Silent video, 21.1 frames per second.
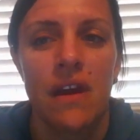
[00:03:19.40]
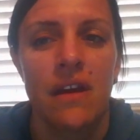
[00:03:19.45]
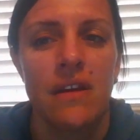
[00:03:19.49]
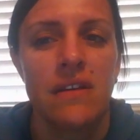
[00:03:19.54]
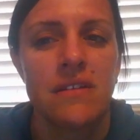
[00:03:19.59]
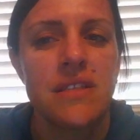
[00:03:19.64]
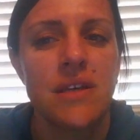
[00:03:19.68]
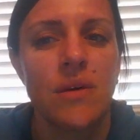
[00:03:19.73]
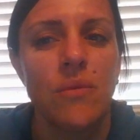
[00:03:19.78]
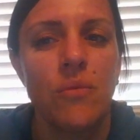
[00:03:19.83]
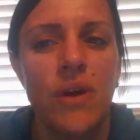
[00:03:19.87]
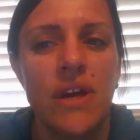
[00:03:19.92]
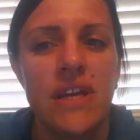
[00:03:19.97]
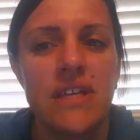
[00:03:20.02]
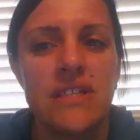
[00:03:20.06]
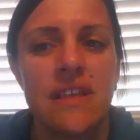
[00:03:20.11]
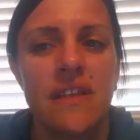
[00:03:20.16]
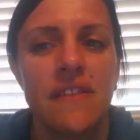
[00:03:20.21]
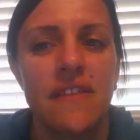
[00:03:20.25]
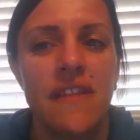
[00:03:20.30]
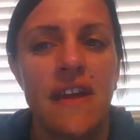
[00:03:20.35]
Some ways
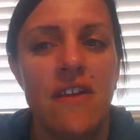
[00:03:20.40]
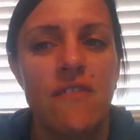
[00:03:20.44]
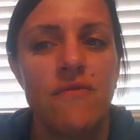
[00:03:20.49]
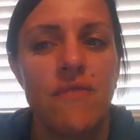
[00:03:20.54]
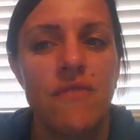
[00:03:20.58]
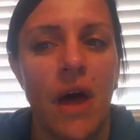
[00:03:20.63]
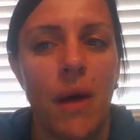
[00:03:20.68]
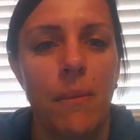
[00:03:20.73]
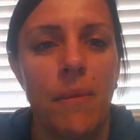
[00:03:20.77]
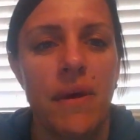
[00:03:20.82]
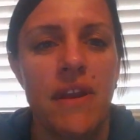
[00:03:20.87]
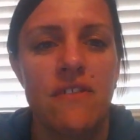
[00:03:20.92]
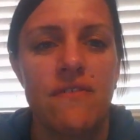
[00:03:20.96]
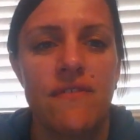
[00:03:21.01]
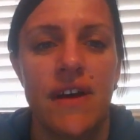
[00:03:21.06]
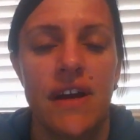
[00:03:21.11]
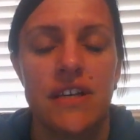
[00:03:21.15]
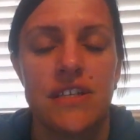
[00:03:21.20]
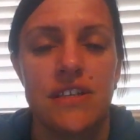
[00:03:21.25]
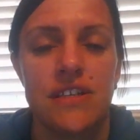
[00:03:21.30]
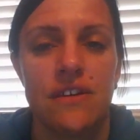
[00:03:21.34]
that they have not been
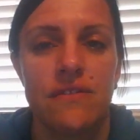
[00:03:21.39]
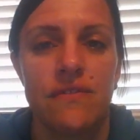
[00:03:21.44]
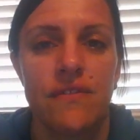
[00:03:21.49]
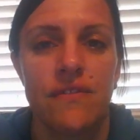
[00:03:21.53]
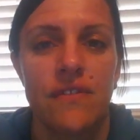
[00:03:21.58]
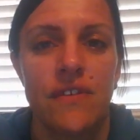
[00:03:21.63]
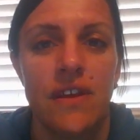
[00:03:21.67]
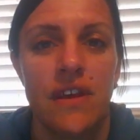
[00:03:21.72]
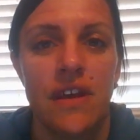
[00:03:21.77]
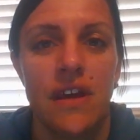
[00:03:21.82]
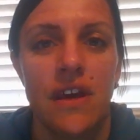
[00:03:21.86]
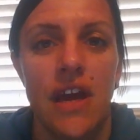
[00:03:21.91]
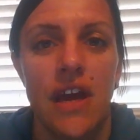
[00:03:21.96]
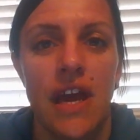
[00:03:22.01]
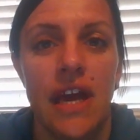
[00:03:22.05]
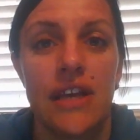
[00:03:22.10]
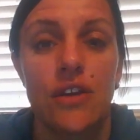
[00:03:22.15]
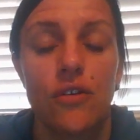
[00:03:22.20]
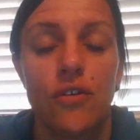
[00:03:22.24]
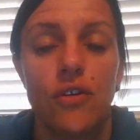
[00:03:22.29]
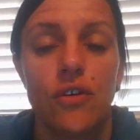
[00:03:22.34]
effective
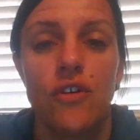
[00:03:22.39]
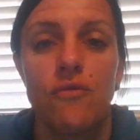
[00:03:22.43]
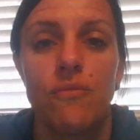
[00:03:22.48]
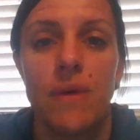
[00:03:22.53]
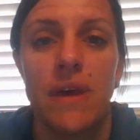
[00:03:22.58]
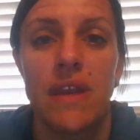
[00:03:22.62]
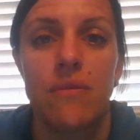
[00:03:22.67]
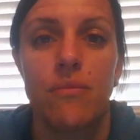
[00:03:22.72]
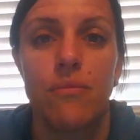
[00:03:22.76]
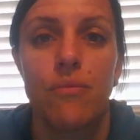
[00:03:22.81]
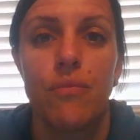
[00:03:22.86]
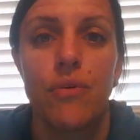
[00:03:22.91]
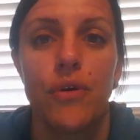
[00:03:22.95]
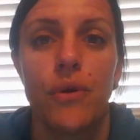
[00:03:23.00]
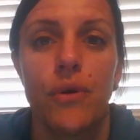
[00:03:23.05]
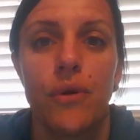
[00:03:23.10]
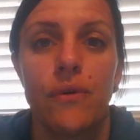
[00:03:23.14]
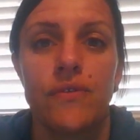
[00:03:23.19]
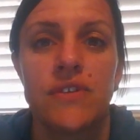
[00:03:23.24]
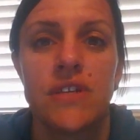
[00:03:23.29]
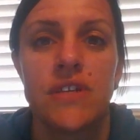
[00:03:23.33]
and could have been
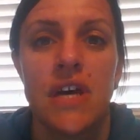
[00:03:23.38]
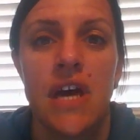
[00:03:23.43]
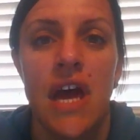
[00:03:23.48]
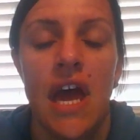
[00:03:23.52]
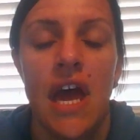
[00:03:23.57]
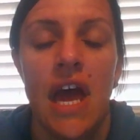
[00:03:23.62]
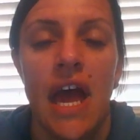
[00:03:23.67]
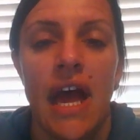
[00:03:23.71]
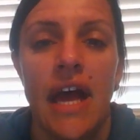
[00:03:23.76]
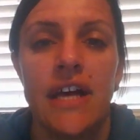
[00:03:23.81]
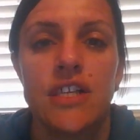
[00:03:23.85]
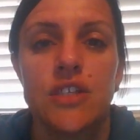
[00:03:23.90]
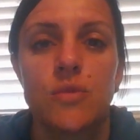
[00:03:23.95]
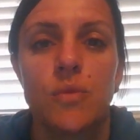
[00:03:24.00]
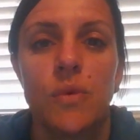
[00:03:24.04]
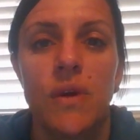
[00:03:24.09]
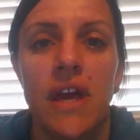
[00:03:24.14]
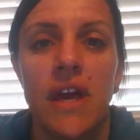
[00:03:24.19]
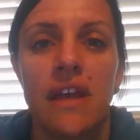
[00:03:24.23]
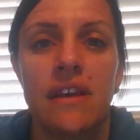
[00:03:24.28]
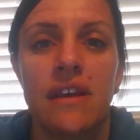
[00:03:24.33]
improved as
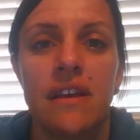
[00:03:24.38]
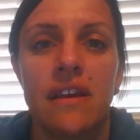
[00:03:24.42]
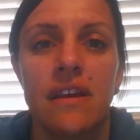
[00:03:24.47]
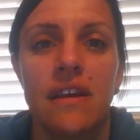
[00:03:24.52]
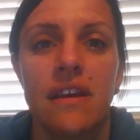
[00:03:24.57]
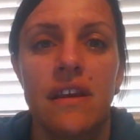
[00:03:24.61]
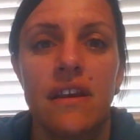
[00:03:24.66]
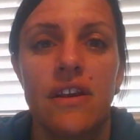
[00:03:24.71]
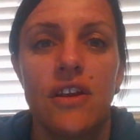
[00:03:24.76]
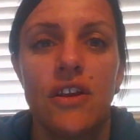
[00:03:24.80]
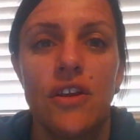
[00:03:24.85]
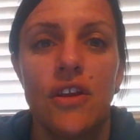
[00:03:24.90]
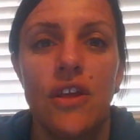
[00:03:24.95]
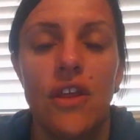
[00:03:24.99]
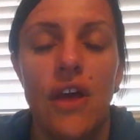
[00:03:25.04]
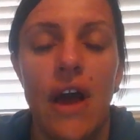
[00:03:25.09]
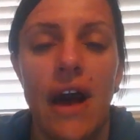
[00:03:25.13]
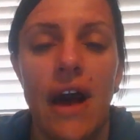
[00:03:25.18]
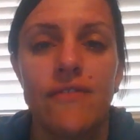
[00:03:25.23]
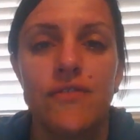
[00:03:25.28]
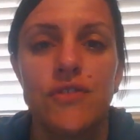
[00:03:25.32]
when,
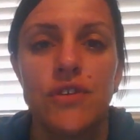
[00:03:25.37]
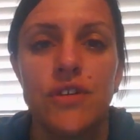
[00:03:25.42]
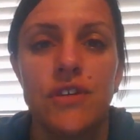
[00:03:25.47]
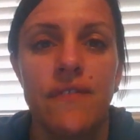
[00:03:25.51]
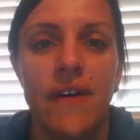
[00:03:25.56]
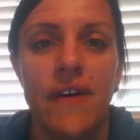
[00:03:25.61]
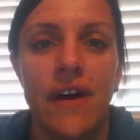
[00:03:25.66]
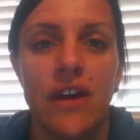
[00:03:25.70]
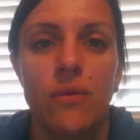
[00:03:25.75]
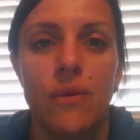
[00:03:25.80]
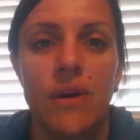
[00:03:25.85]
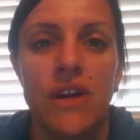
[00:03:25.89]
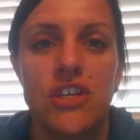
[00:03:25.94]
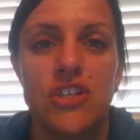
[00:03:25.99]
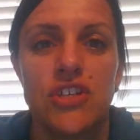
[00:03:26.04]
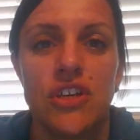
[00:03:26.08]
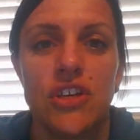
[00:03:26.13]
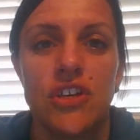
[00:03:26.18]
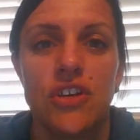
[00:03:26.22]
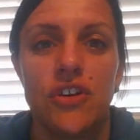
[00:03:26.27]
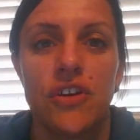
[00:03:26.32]
after an
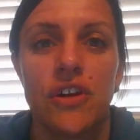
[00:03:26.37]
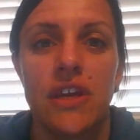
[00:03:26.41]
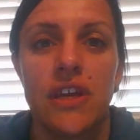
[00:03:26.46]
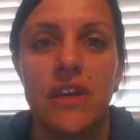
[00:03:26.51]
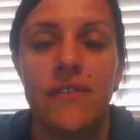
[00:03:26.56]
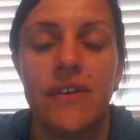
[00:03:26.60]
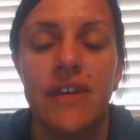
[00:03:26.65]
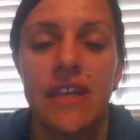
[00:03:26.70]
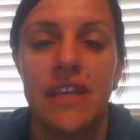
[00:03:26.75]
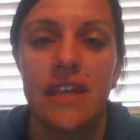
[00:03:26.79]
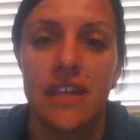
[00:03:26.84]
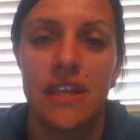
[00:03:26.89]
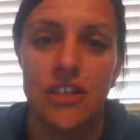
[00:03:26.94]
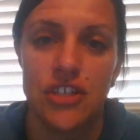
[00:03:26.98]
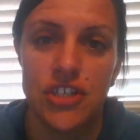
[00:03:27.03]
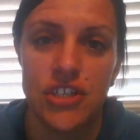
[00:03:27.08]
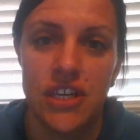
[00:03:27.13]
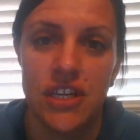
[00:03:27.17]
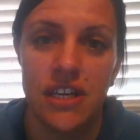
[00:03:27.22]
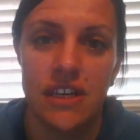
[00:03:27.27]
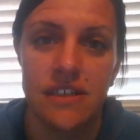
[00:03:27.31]
evaluation, you're given the
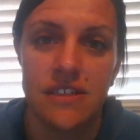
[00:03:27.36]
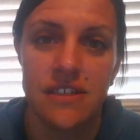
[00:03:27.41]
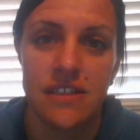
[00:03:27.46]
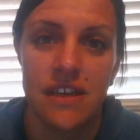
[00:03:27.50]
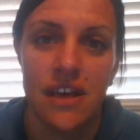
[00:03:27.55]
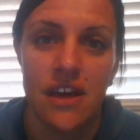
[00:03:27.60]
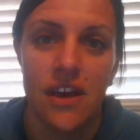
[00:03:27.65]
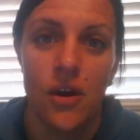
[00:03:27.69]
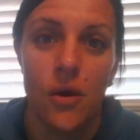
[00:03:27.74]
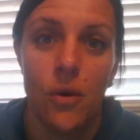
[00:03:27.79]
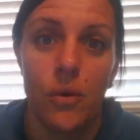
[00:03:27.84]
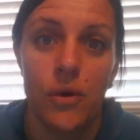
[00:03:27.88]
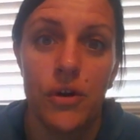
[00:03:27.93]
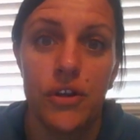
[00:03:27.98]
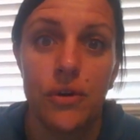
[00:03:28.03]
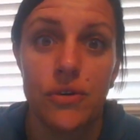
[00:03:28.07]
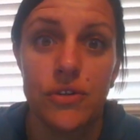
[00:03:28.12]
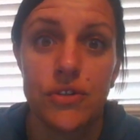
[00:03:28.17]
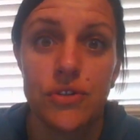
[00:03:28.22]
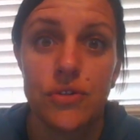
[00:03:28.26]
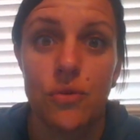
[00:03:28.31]
sheet or
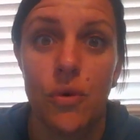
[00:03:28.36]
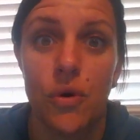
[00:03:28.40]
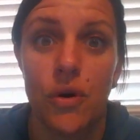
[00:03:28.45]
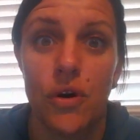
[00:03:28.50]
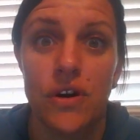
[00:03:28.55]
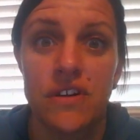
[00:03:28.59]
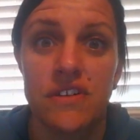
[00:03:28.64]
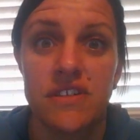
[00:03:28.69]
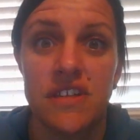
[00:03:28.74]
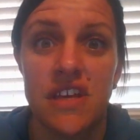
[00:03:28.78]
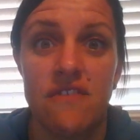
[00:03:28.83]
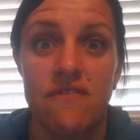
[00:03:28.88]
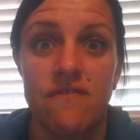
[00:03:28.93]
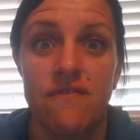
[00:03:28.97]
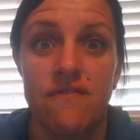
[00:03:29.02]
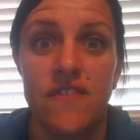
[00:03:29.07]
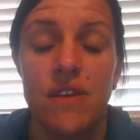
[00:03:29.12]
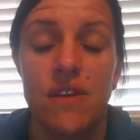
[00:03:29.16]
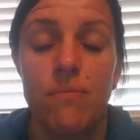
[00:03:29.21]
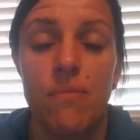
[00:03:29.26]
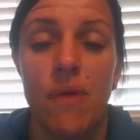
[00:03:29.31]
your scores and
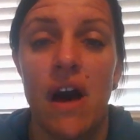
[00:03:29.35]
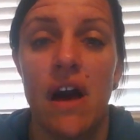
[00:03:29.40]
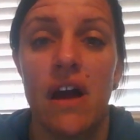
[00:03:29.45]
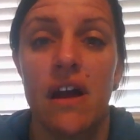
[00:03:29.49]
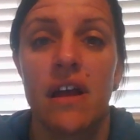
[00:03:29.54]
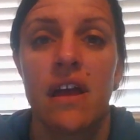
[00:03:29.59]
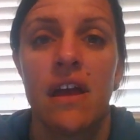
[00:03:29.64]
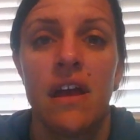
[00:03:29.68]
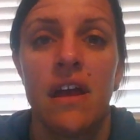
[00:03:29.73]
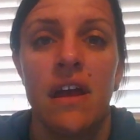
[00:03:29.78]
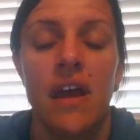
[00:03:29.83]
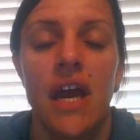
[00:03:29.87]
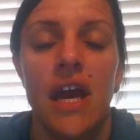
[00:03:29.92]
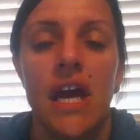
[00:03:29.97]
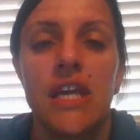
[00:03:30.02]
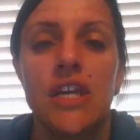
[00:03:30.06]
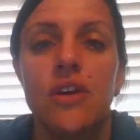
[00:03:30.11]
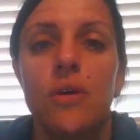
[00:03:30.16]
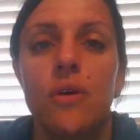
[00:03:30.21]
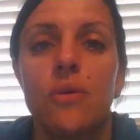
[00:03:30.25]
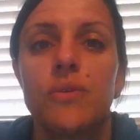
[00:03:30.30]
feedback
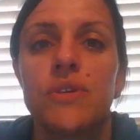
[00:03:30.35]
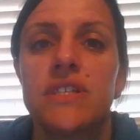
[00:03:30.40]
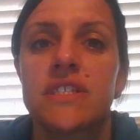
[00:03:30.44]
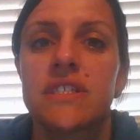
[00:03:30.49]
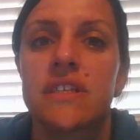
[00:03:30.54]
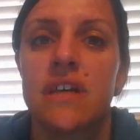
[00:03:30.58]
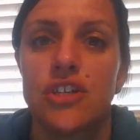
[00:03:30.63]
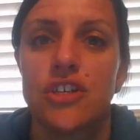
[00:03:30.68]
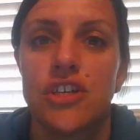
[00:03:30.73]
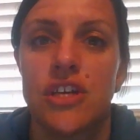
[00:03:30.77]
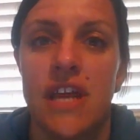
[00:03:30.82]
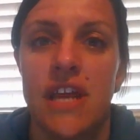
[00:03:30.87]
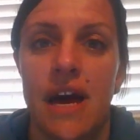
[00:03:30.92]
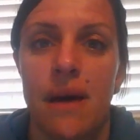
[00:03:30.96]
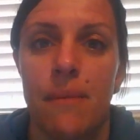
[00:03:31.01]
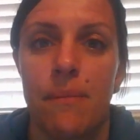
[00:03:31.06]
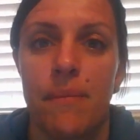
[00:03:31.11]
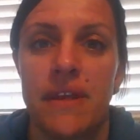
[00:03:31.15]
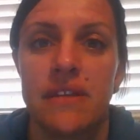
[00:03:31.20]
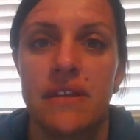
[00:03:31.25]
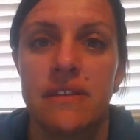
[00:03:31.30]
and no discussion
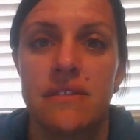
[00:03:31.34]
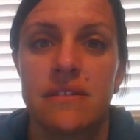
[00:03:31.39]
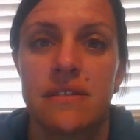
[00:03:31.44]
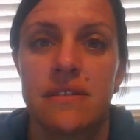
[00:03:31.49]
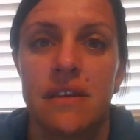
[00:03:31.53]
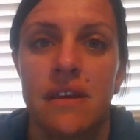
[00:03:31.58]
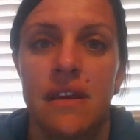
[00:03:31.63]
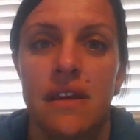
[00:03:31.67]
happens.